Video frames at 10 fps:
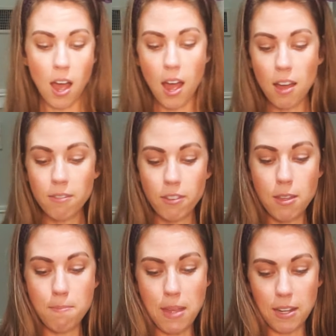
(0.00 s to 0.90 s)
of
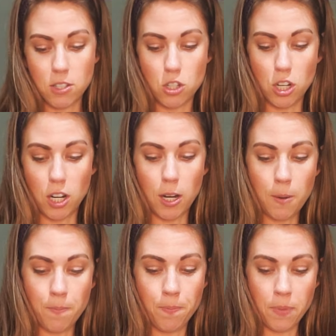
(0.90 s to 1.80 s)
the
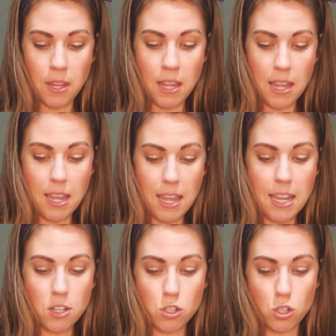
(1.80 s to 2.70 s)
mixture
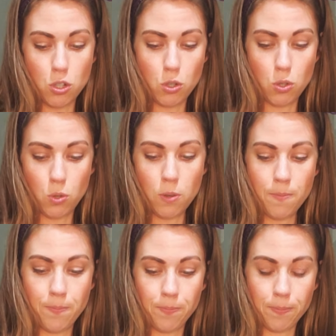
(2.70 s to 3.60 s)
into
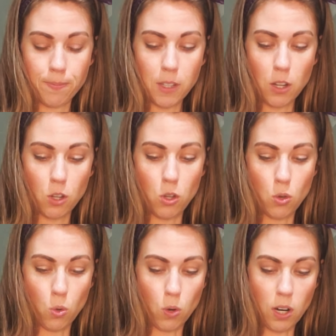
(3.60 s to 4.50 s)

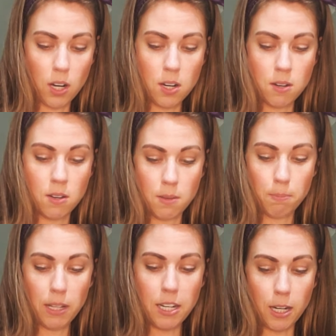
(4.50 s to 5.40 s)
your
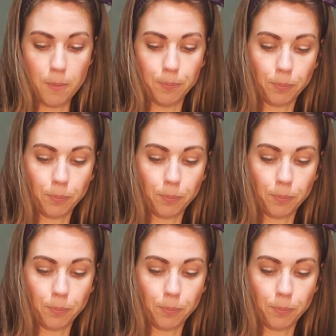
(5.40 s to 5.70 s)
blender.